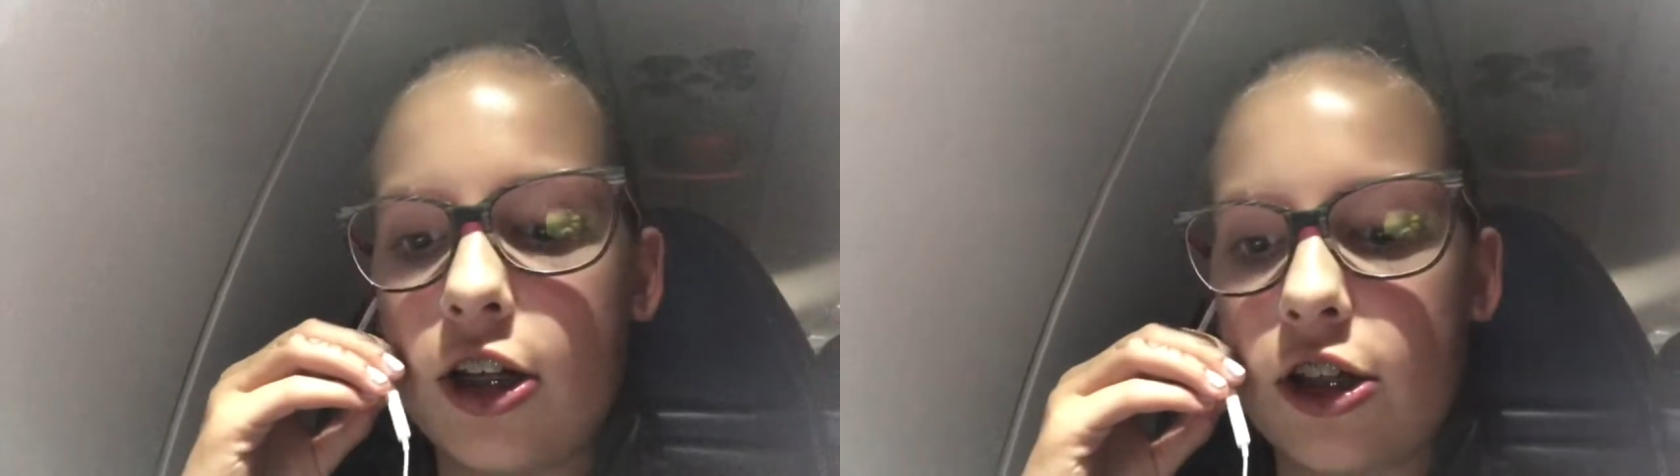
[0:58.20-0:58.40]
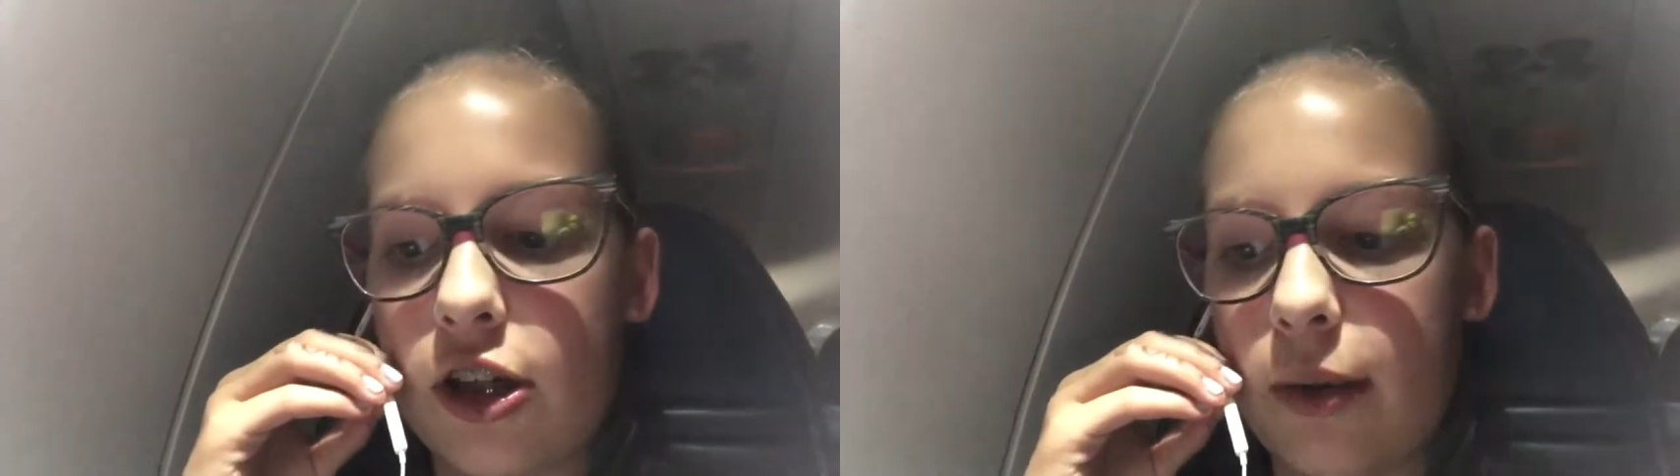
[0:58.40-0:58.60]

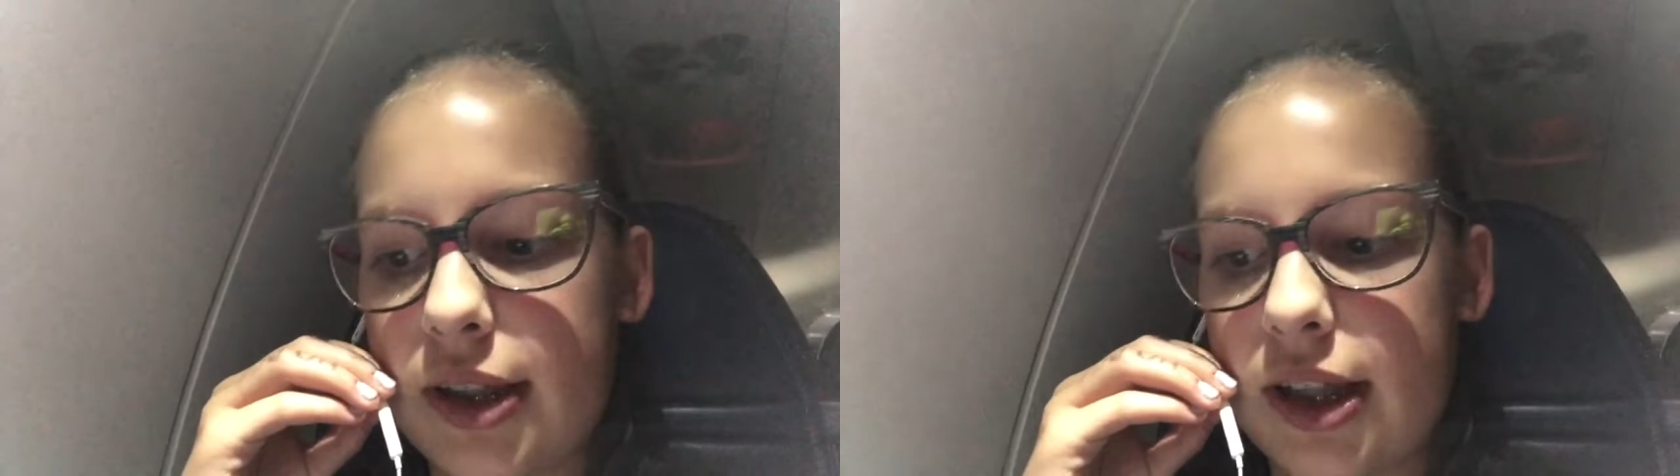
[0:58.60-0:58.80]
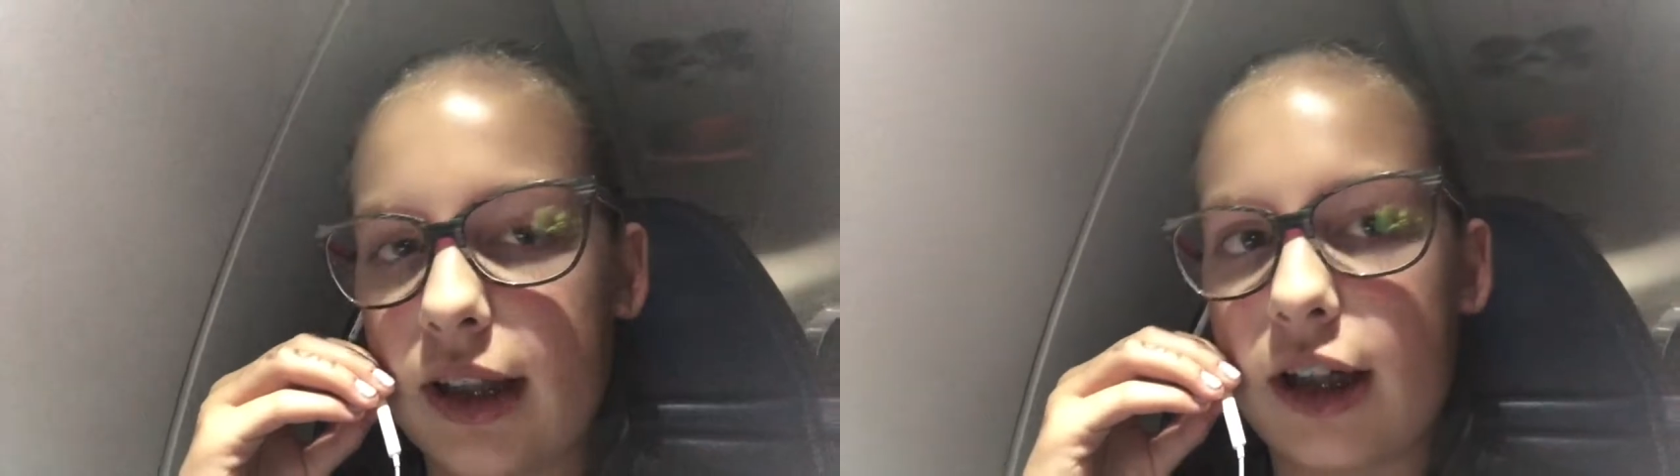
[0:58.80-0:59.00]
So
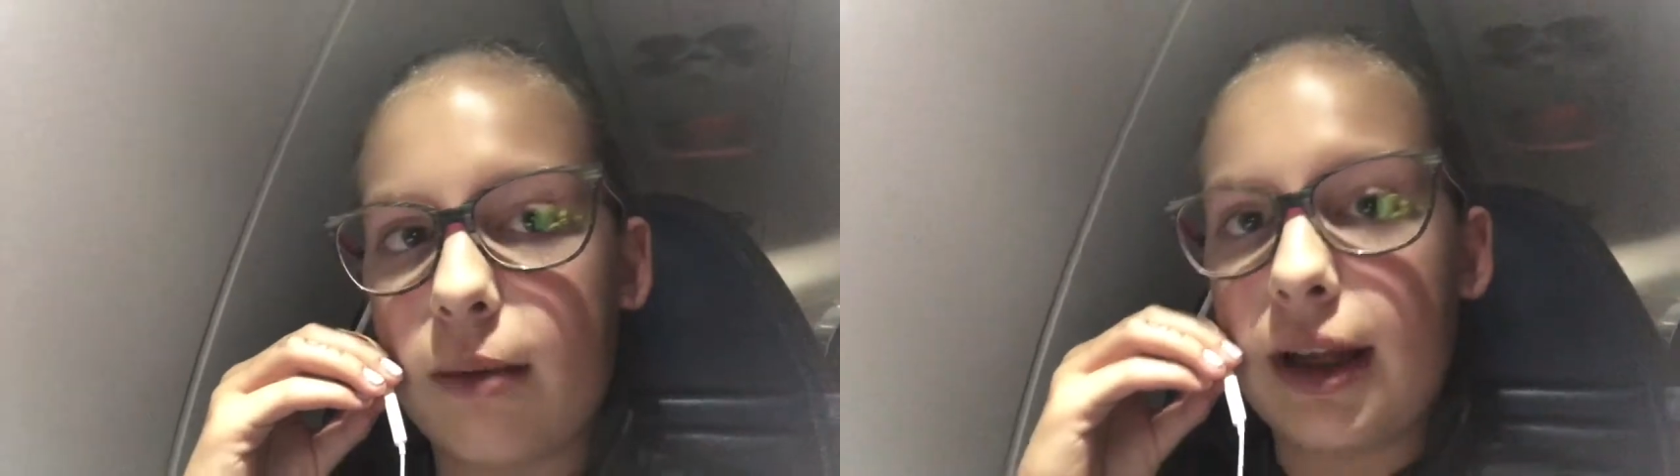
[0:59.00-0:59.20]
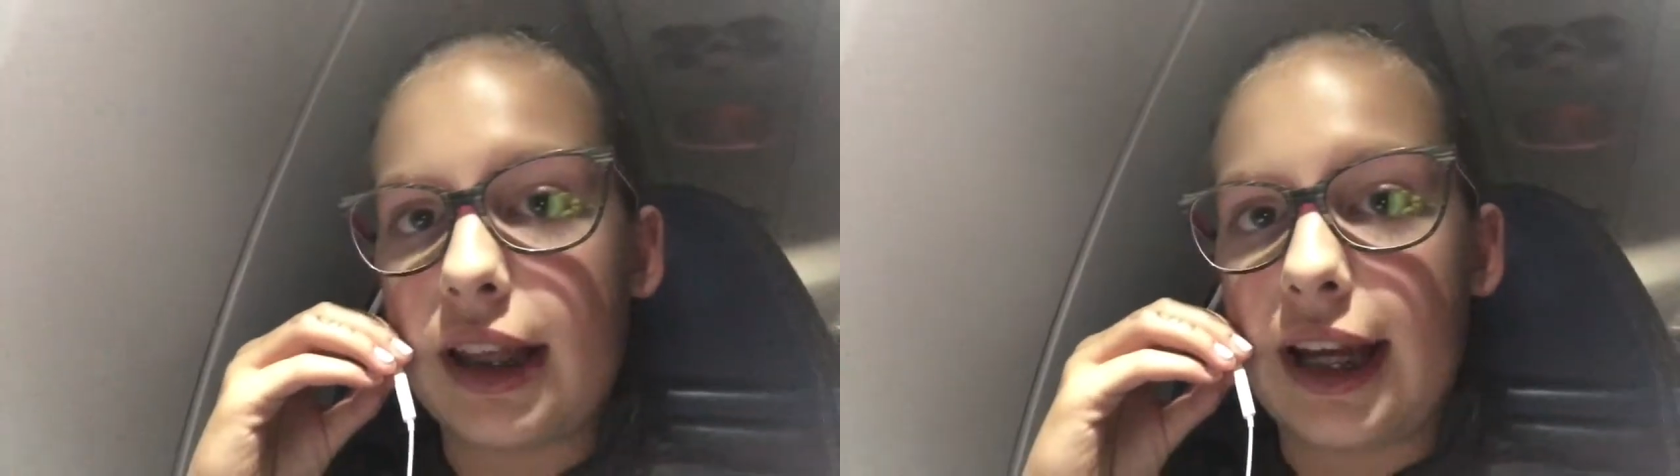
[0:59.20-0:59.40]
it's a little
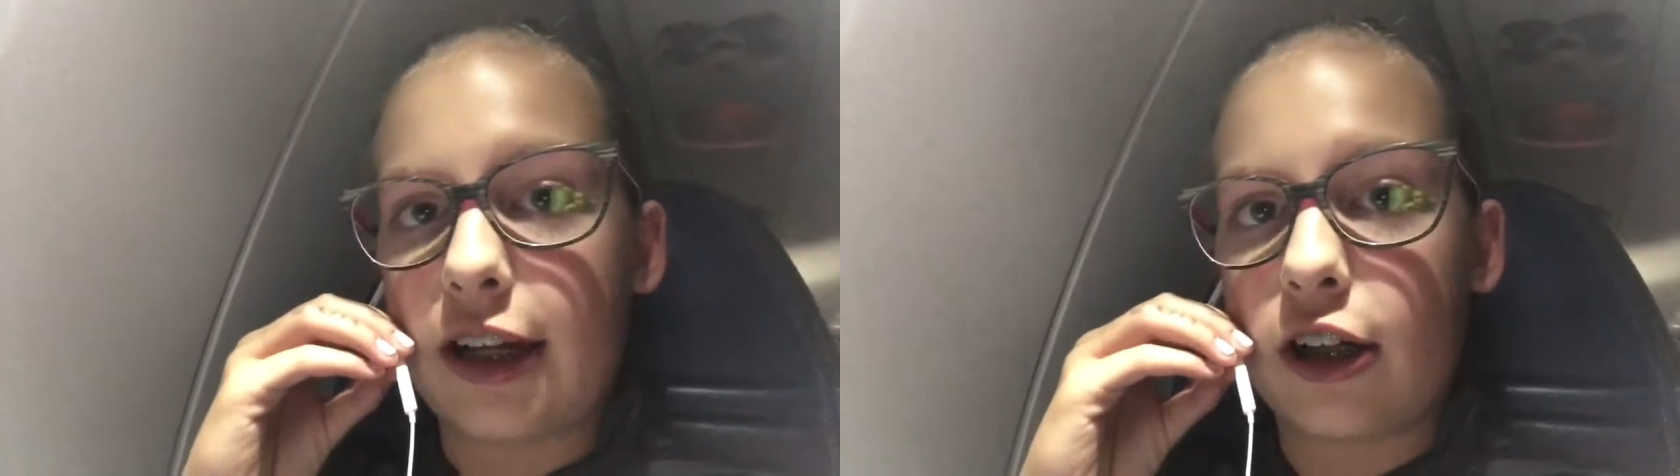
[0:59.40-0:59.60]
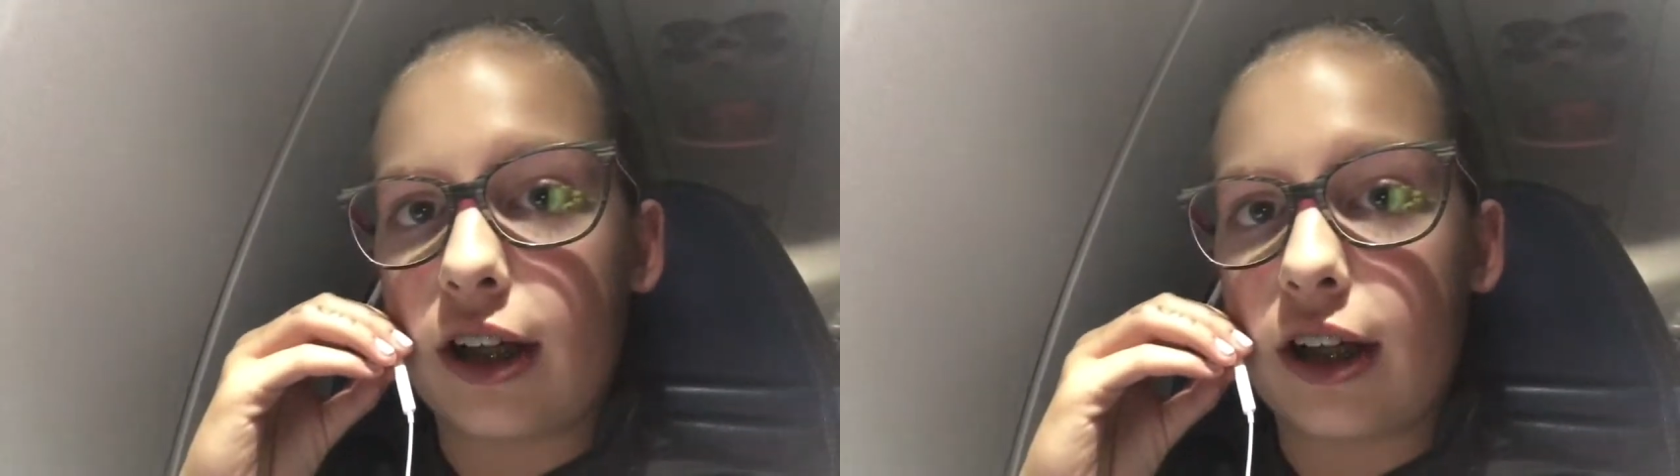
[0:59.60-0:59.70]
bit later